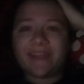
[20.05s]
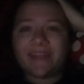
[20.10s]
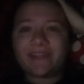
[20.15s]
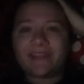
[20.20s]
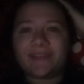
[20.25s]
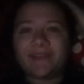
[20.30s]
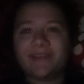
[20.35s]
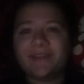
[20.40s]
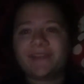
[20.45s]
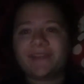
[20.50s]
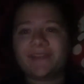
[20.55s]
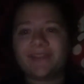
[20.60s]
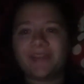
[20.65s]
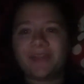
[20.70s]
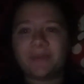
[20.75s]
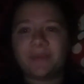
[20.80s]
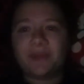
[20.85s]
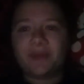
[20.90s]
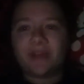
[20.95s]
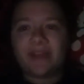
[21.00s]
So this is
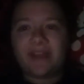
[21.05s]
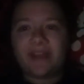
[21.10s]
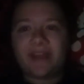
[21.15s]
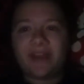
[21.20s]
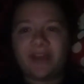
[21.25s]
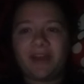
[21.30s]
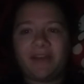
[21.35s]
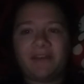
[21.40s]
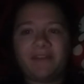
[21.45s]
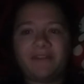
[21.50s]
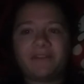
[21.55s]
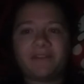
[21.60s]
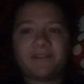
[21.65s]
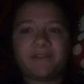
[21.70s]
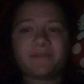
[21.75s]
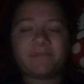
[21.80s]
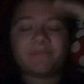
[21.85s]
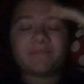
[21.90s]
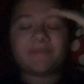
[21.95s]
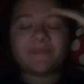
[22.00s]
the morning of.
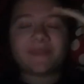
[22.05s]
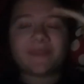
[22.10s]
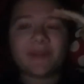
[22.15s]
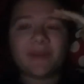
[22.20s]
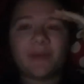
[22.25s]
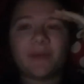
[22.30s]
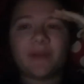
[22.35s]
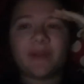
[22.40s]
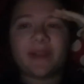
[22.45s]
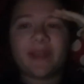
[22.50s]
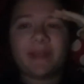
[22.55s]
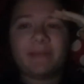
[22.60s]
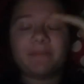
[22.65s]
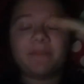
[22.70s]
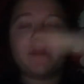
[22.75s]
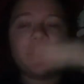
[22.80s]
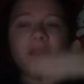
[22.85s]
Oh, and I'm.